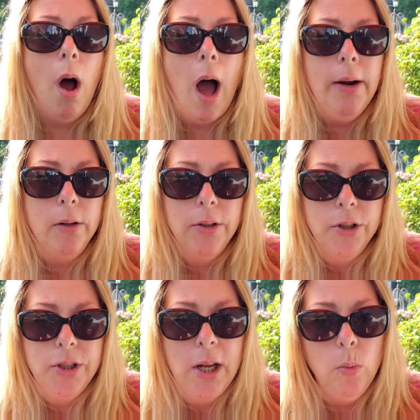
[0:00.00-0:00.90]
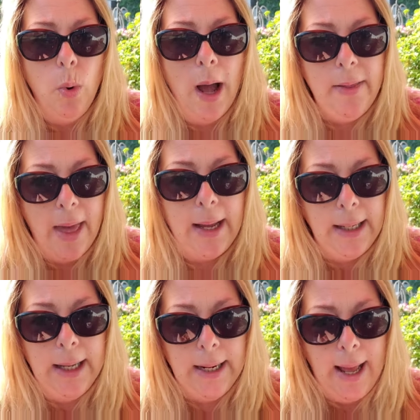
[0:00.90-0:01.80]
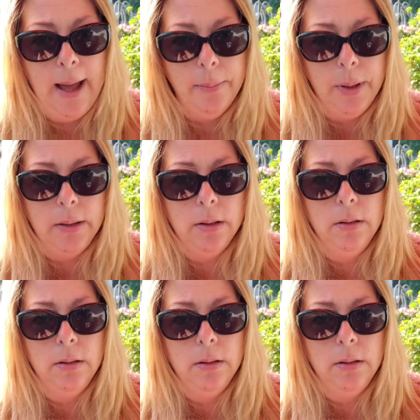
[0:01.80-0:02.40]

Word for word: I don't understand why that can't happen.